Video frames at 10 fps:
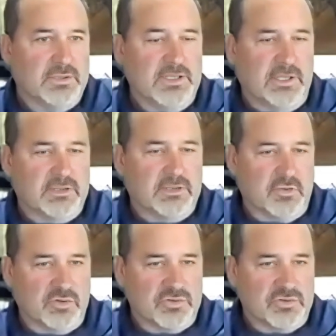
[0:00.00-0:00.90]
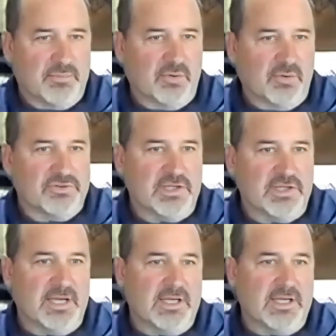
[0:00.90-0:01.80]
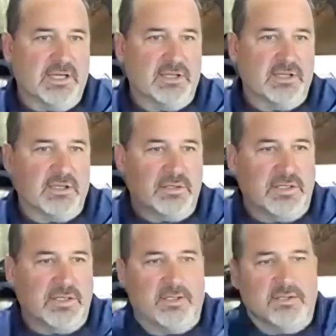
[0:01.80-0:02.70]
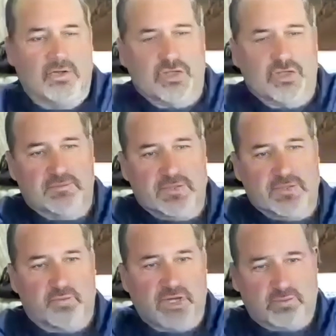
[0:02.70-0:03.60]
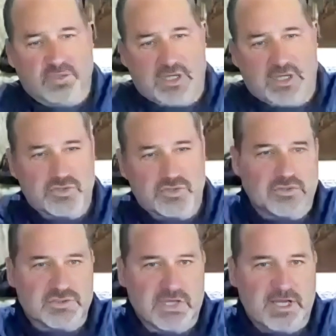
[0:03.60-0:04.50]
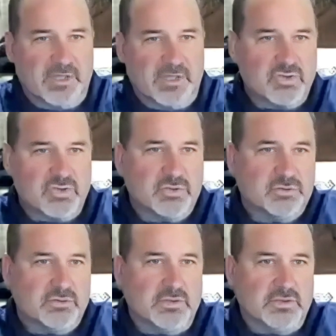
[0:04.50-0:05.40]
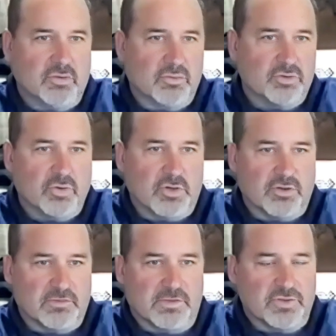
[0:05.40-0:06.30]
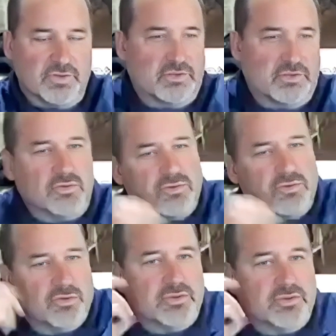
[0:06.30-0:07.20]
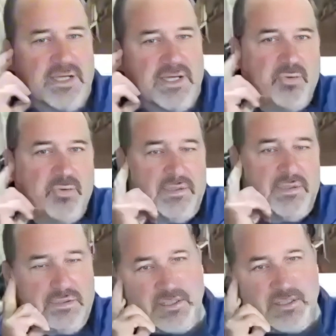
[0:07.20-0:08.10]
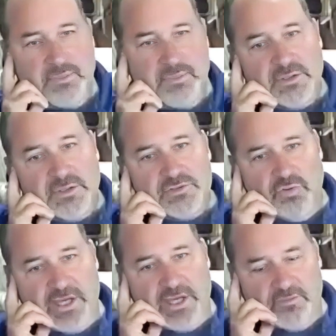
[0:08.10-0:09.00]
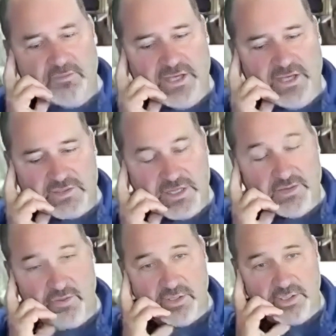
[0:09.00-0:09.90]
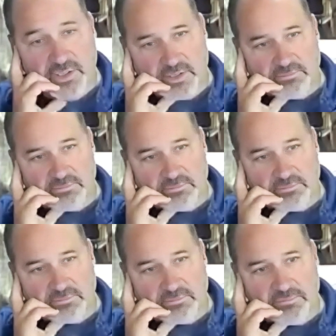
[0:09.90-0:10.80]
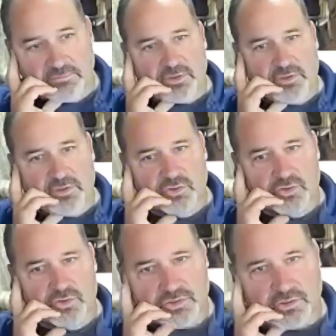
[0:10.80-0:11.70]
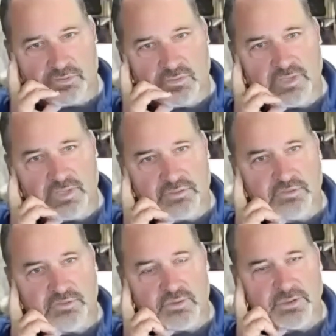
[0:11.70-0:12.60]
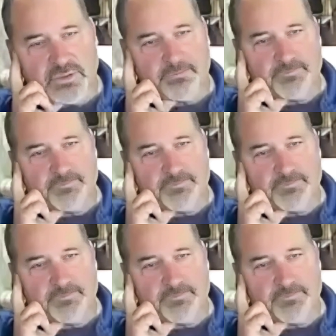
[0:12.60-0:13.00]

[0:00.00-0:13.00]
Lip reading: take a soil sample and send that in, and they'll give you a recommendation as to how much, you are deficient in your soil at that point in time. So that is definitely a tool that's in the toolbox for you.